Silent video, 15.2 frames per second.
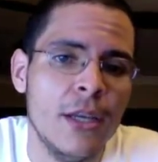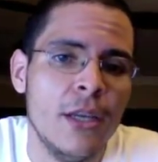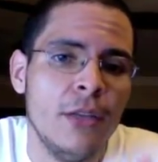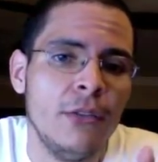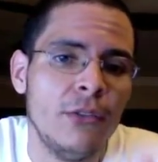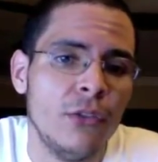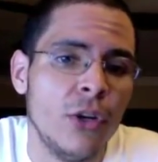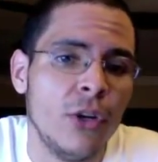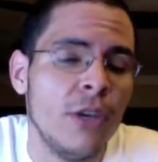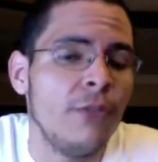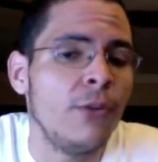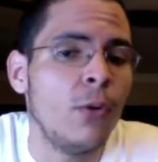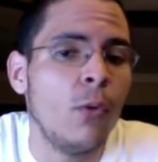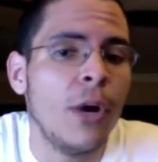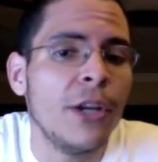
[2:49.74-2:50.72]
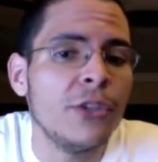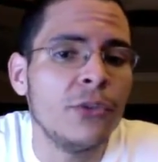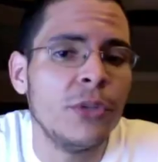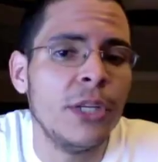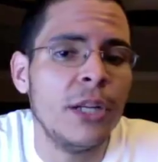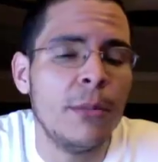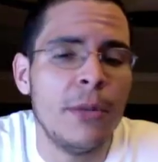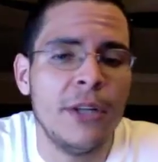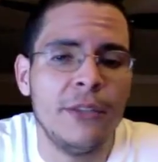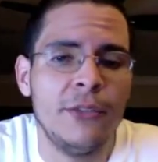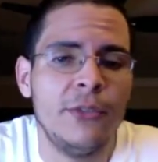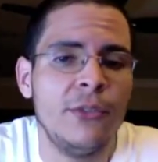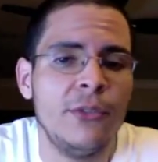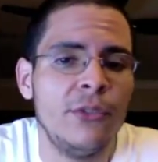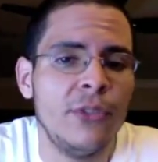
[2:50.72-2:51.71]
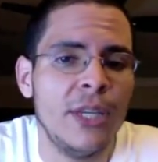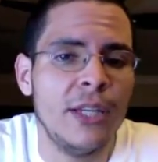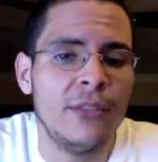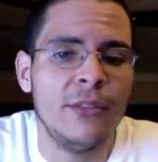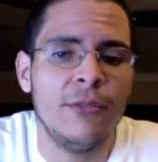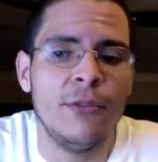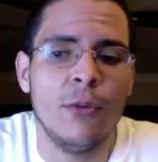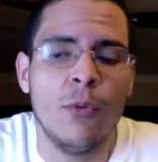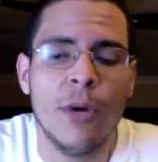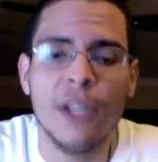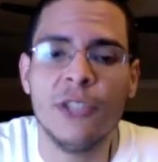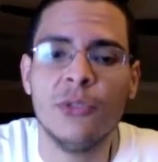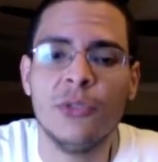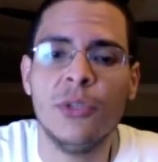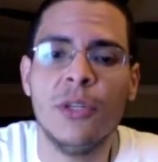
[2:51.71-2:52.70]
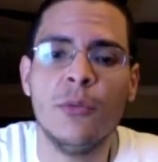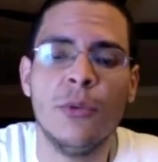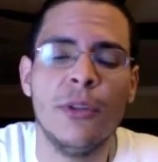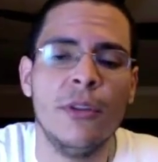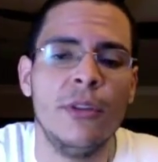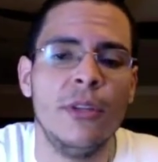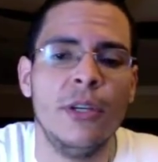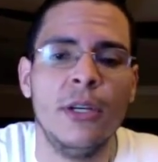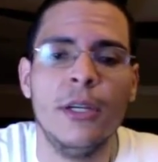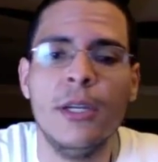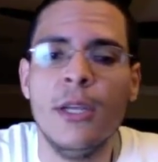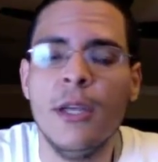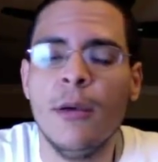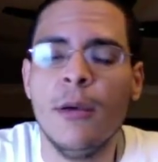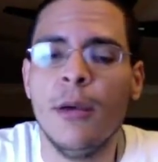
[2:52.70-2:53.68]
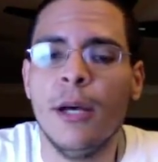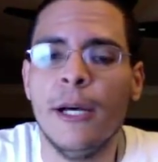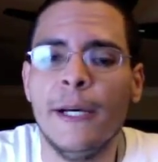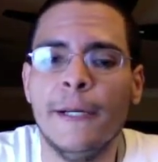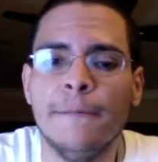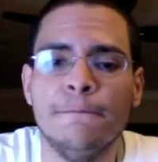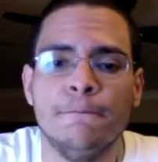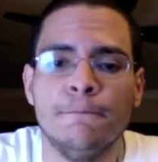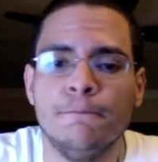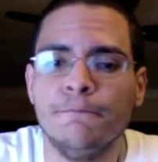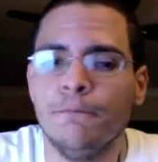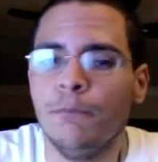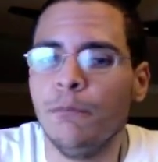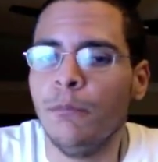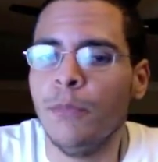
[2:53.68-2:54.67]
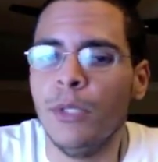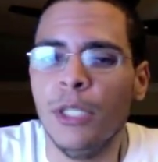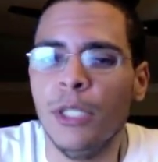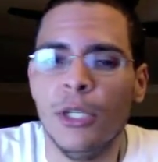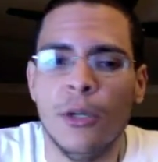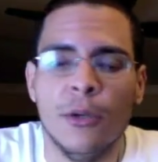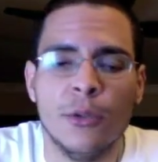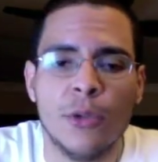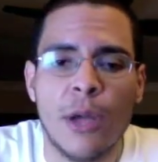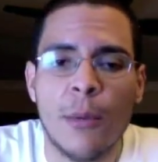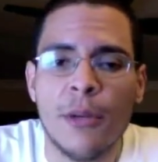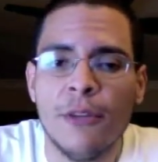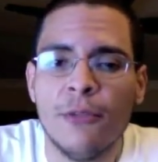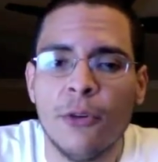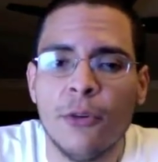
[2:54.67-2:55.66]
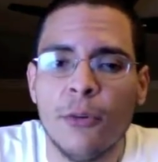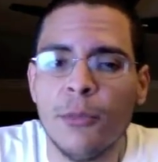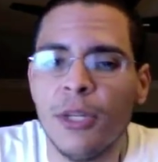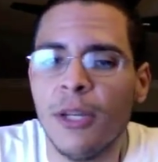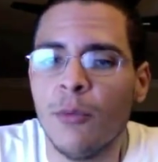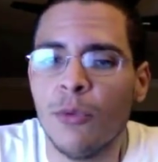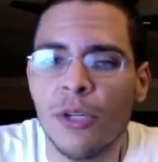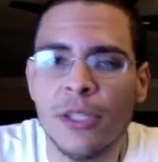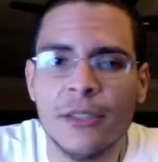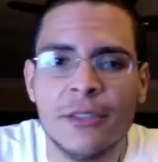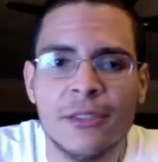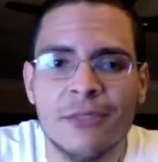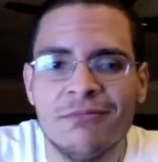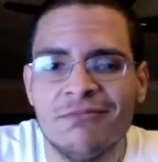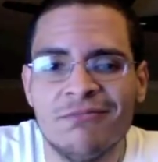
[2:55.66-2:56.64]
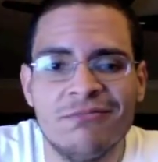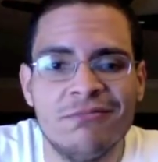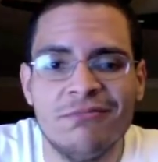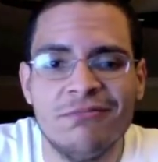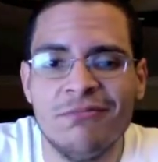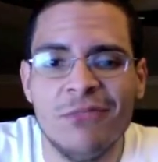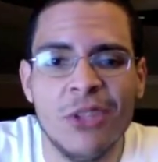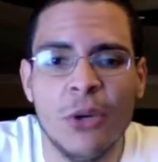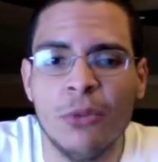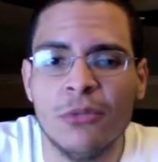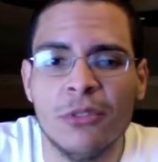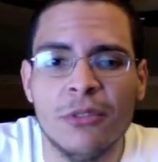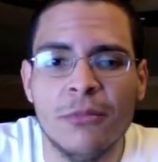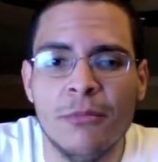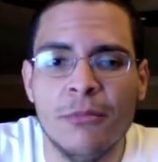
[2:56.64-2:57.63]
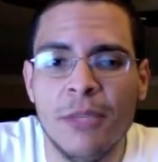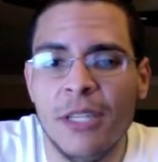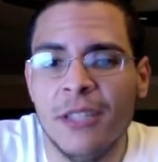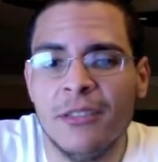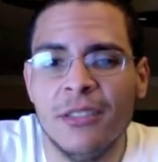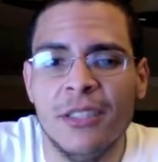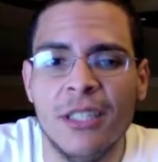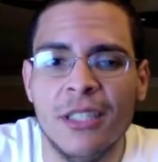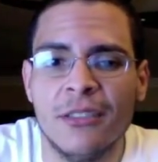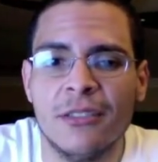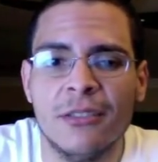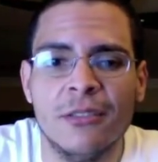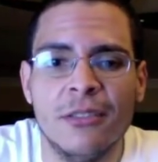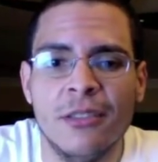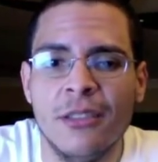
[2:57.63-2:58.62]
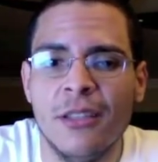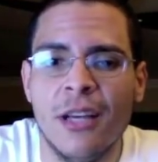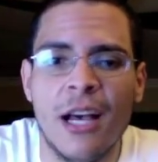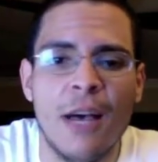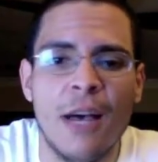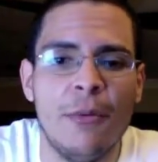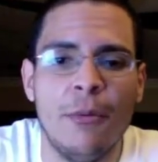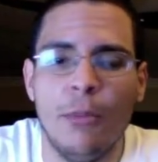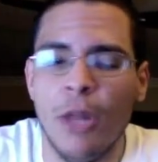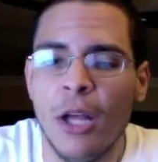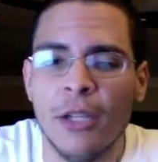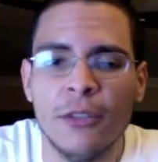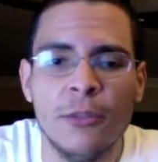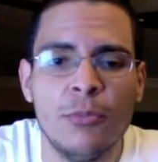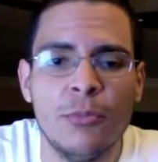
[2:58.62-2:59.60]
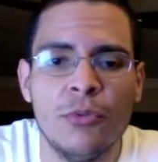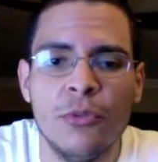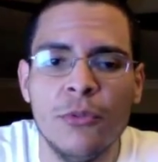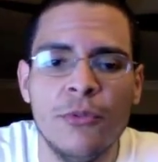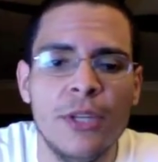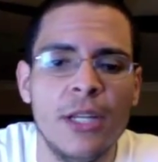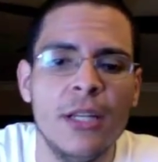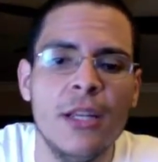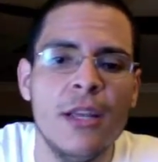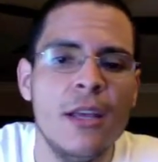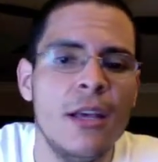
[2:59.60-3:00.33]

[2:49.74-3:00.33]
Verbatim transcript: So if you're wondering about the success, if you're wondering whether the um, you know a gravity formula works, don't because it does. I have a blog to prove it.